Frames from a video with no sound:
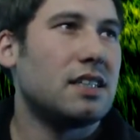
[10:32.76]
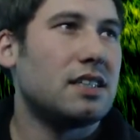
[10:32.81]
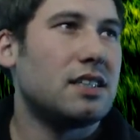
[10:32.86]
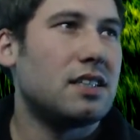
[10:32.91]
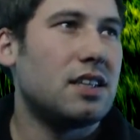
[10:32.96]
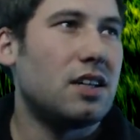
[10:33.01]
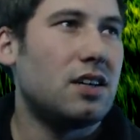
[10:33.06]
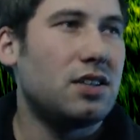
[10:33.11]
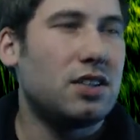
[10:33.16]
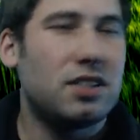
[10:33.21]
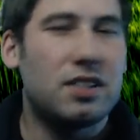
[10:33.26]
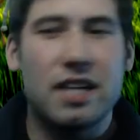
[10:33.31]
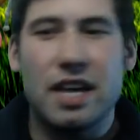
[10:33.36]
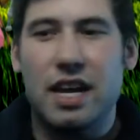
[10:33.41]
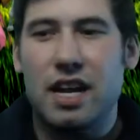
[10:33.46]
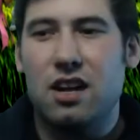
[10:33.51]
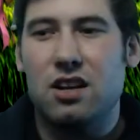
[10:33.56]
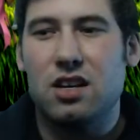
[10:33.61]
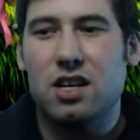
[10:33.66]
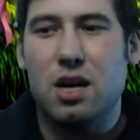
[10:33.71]
So just taking
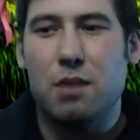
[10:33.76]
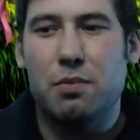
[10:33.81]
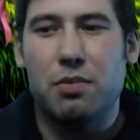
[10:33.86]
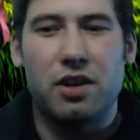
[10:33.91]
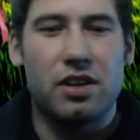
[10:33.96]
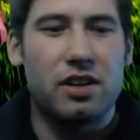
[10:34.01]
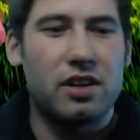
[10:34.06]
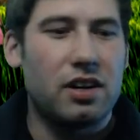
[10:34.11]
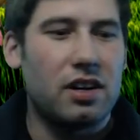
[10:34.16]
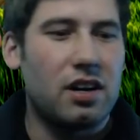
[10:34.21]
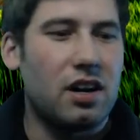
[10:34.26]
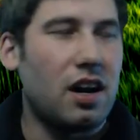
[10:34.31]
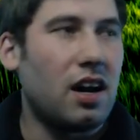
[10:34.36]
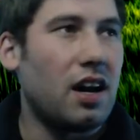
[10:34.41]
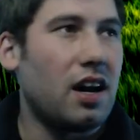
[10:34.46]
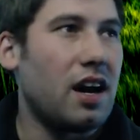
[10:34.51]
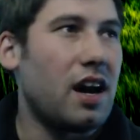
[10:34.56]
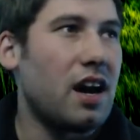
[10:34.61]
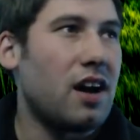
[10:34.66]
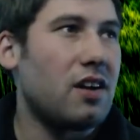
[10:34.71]
out a couple other
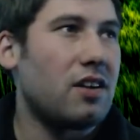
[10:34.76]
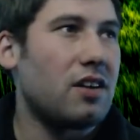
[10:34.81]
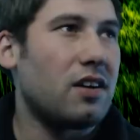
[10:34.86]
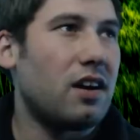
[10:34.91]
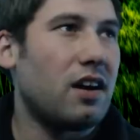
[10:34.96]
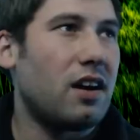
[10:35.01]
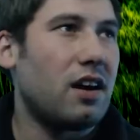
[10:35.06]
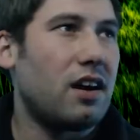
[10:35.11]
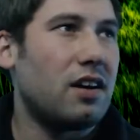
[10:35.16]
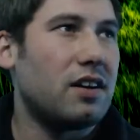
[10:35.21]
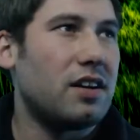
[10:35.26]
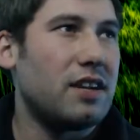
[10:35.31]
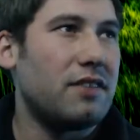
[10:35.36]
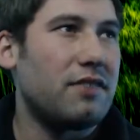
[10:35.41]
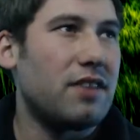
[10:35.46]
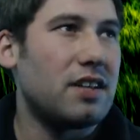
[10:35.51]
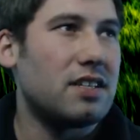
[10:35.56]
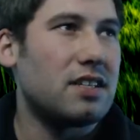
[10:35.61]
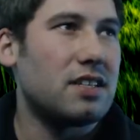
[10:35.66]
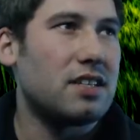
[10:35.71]
air
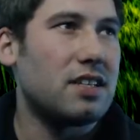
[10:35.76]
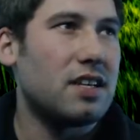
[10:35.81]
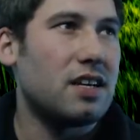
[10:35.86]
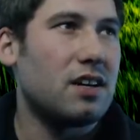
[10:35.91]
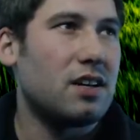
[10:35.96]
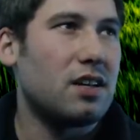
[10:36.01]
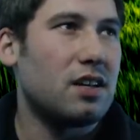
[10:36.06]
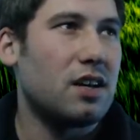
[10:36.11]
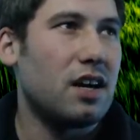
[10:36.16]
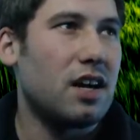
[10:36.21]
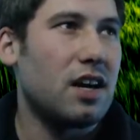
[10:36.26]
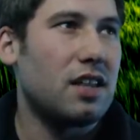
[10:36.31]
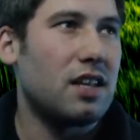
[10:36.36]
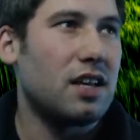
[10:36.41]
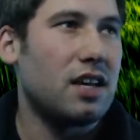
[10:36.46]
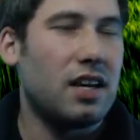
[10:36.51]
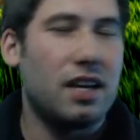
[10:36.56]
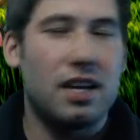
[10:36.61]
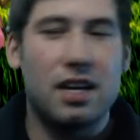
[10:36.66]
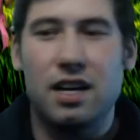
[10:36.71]
defenses here in
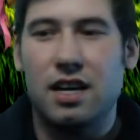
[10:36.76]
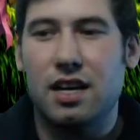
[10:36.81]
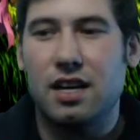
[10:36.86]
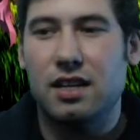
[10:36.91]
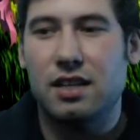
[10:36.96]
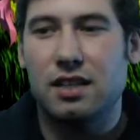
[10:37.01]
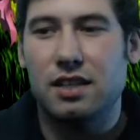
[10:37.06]
the